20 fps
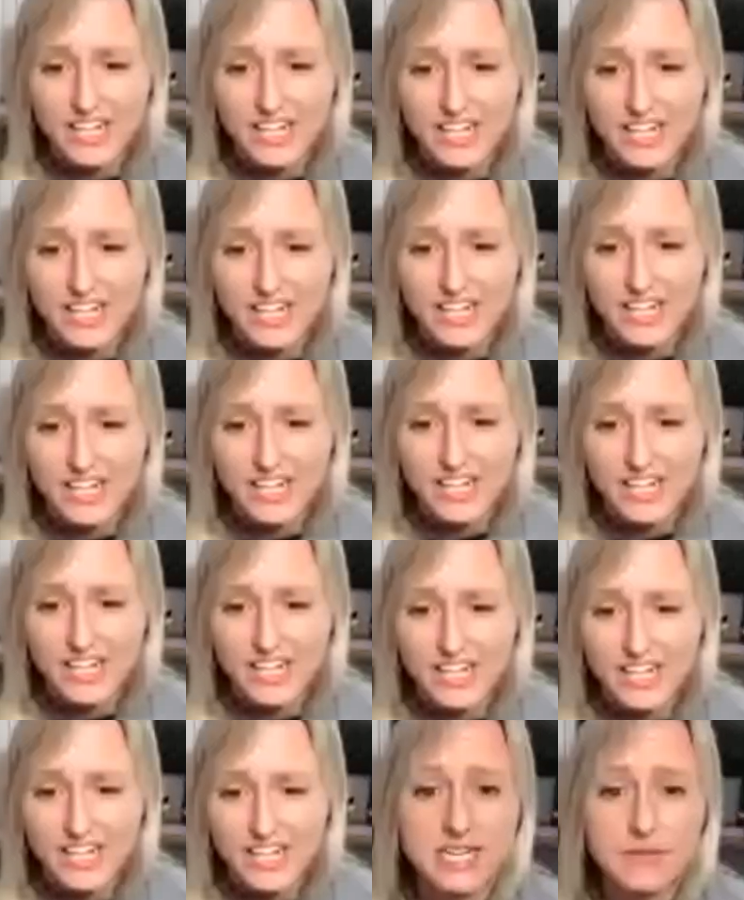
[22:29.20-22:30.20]
you would like a different
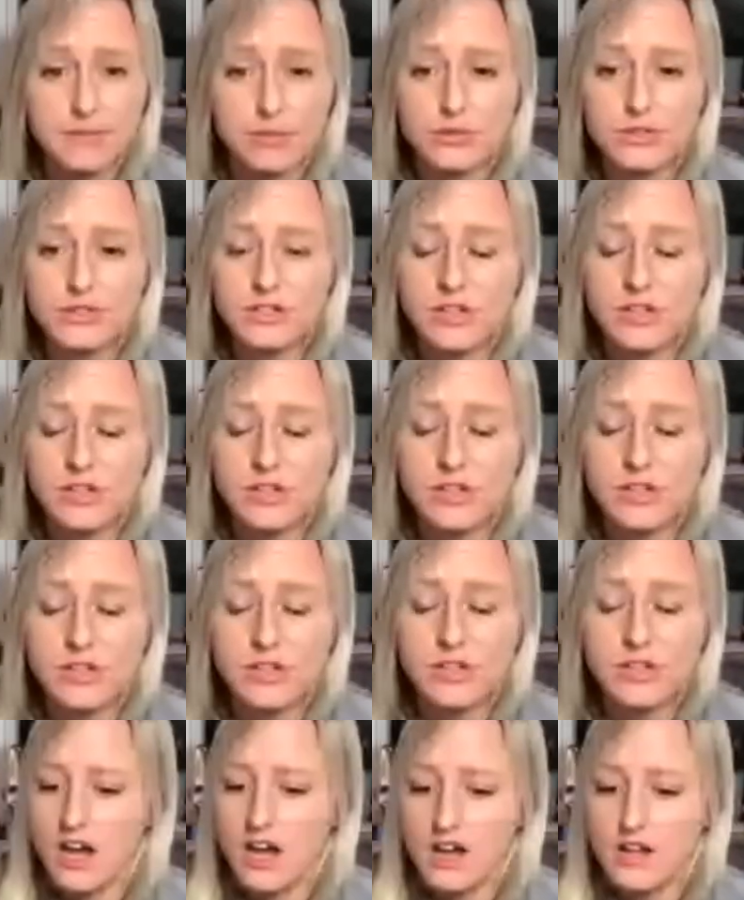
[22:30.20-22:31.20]
example,
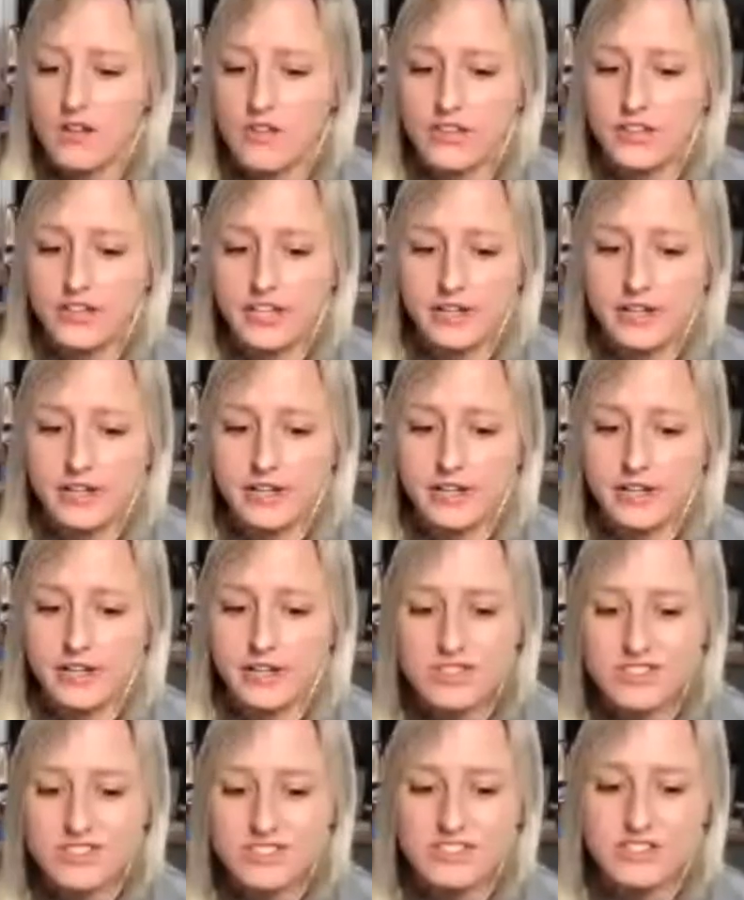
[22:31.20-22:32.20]
the
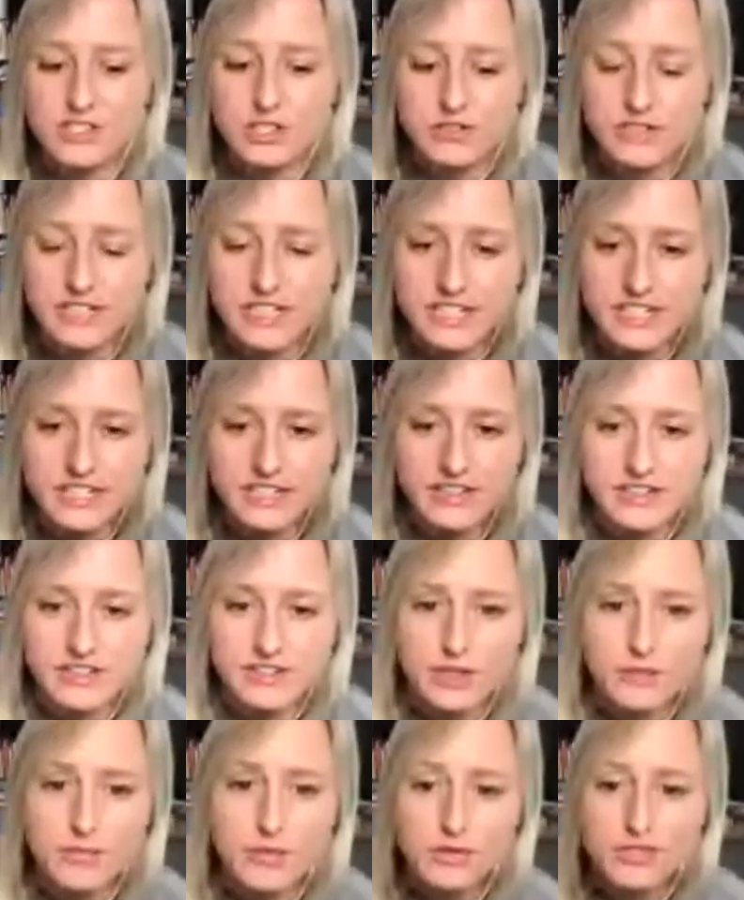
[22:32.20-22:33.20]

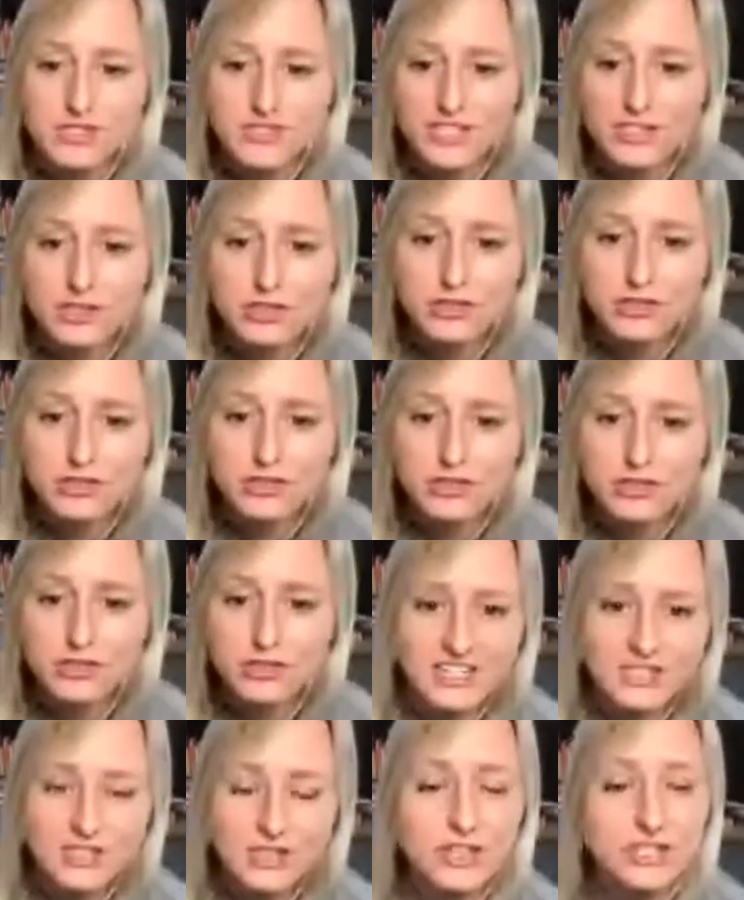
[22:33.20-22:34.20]
most central
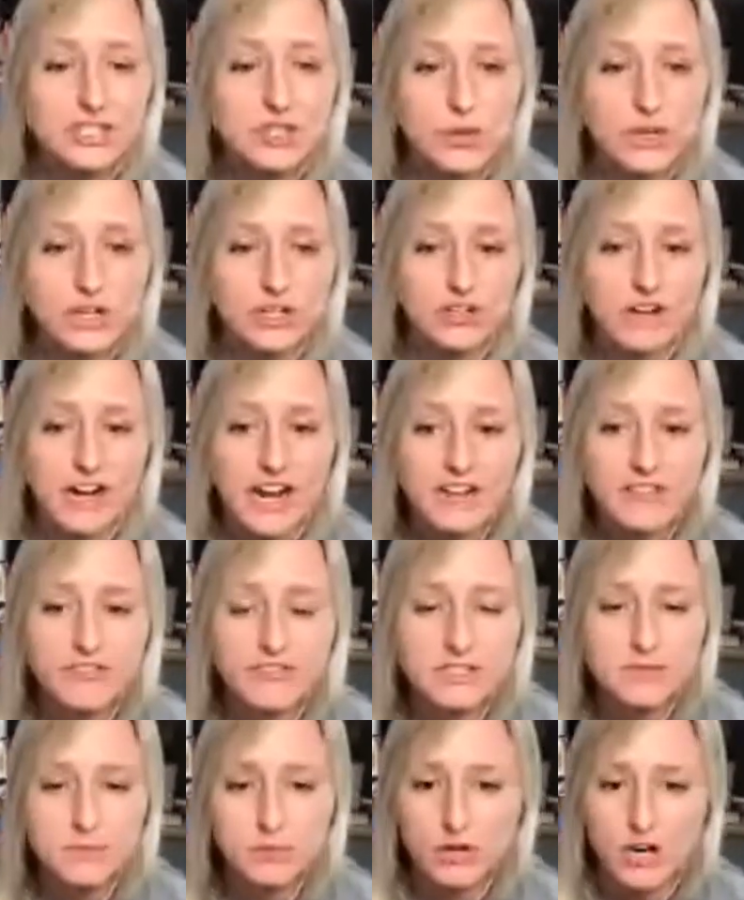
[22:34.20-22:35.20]
vertex on the Twitter graph
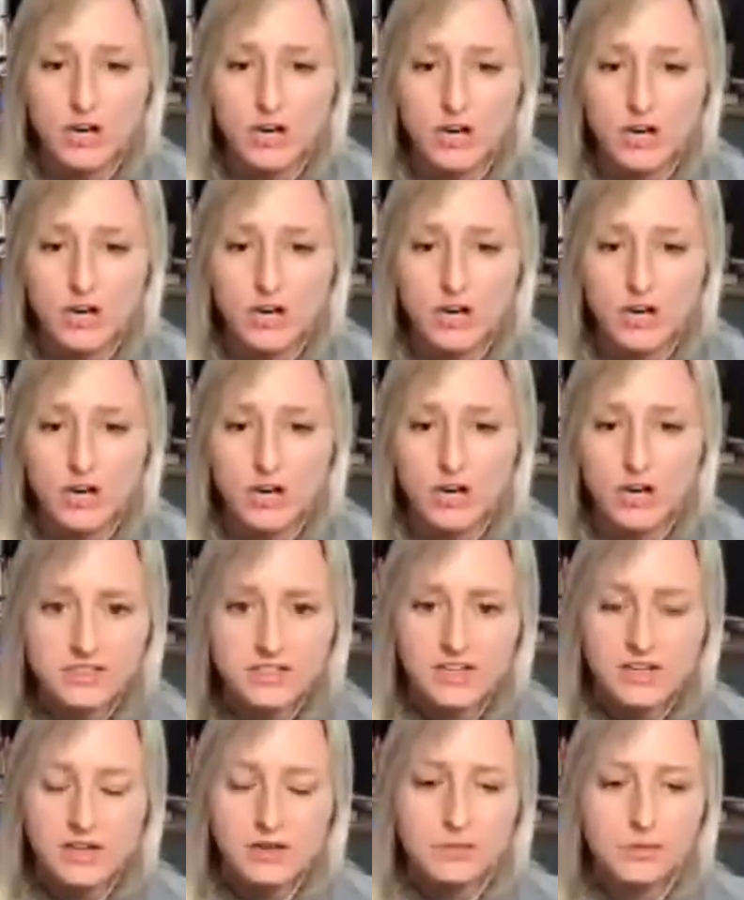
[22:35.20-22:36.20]
is Barack Obama.
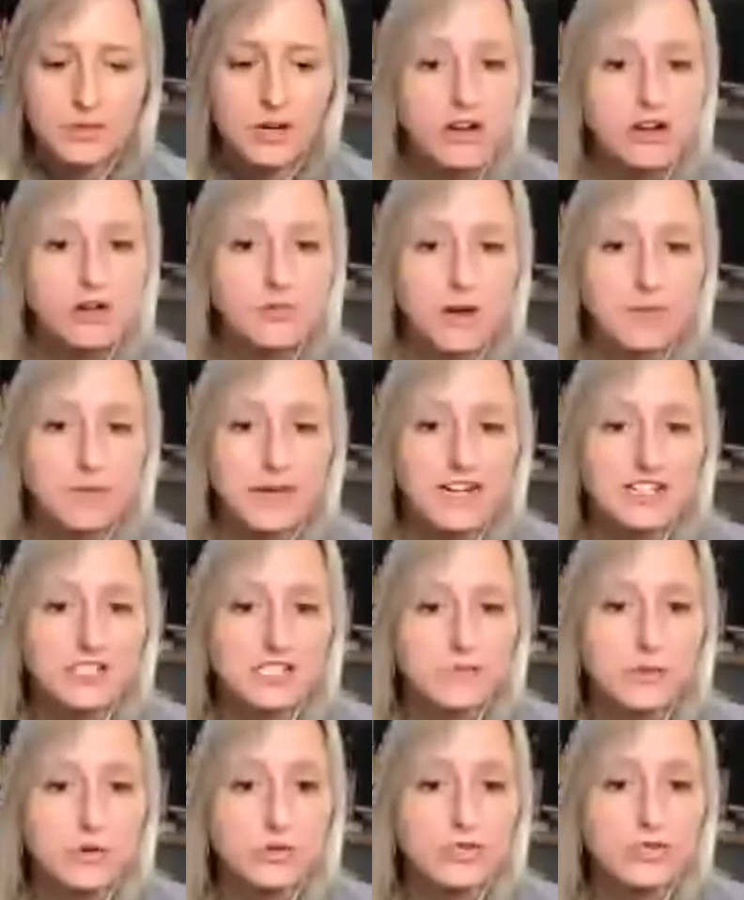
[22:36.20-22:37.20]
Barack Obama has the
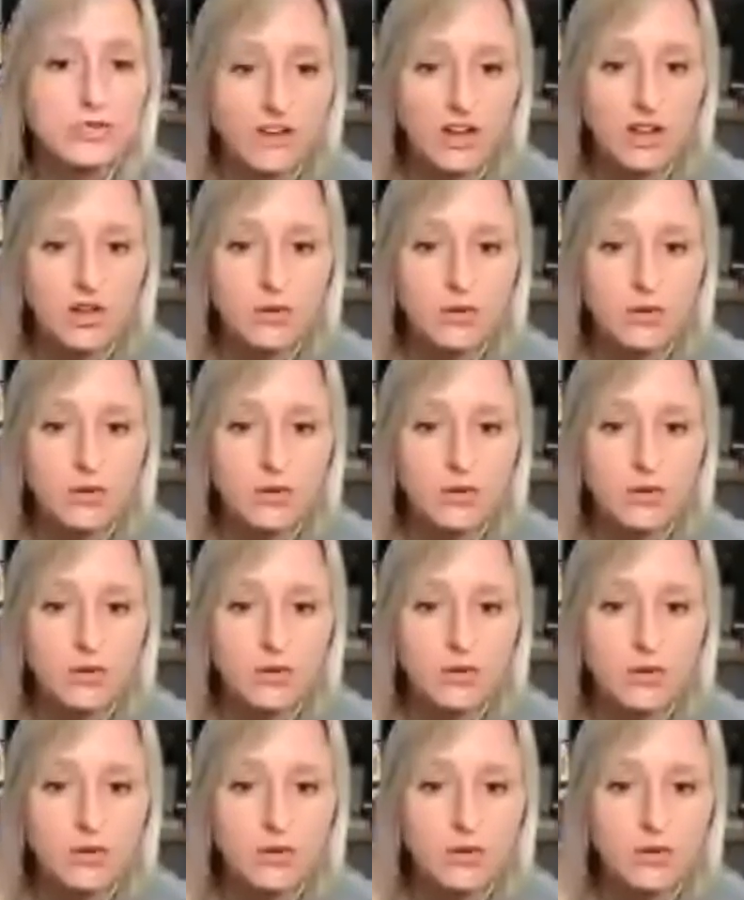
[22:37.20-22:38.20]
most followers, I think
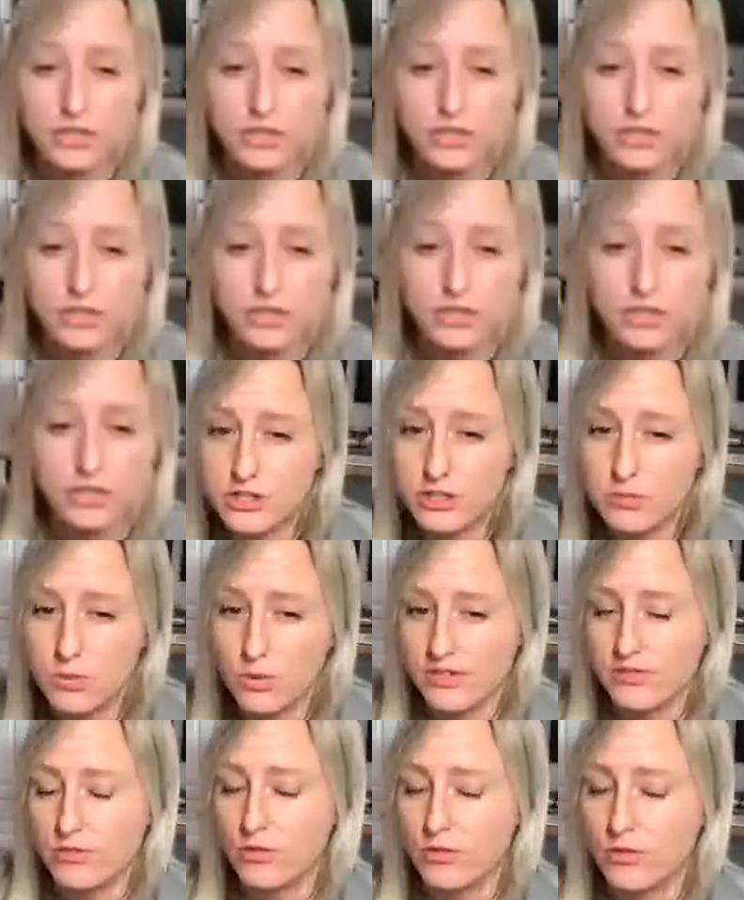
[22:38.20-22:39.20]
at
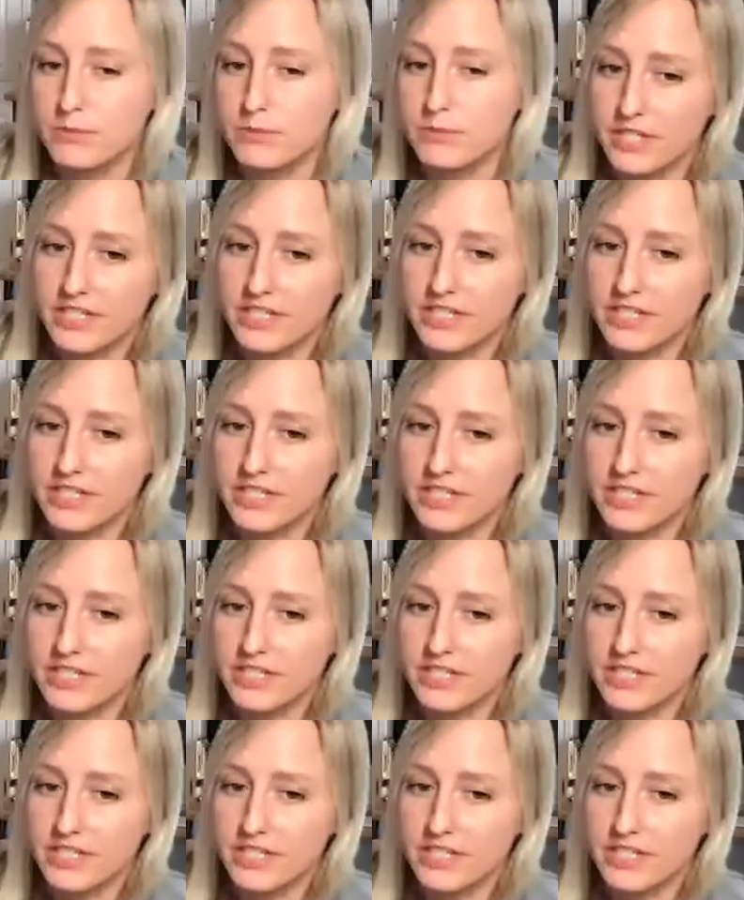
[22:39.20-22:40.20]
122.4 million, if that's
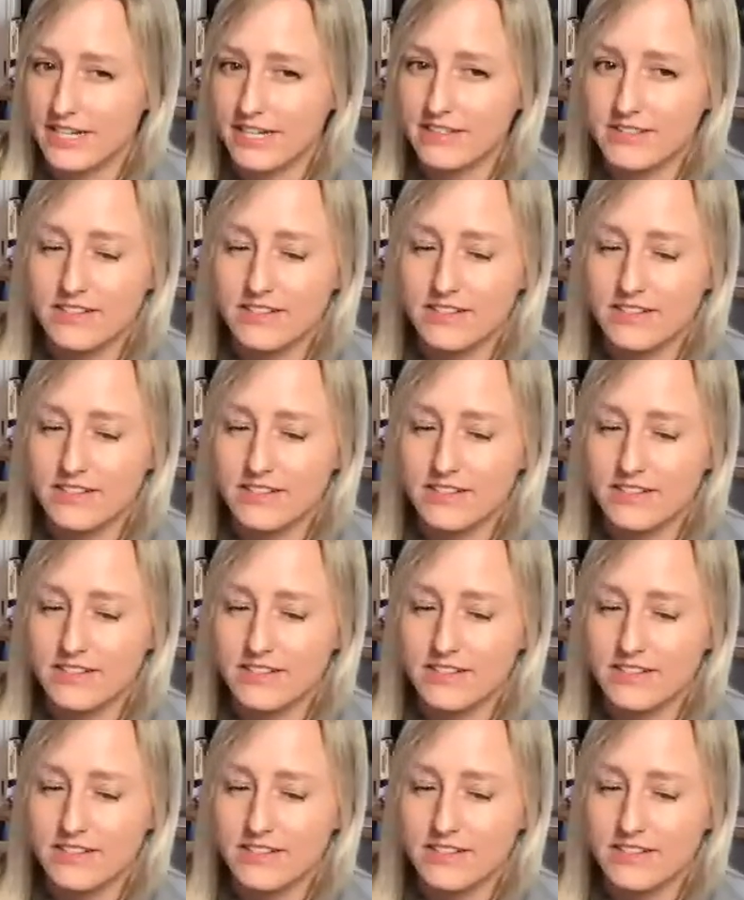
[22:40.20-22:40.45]
up to date.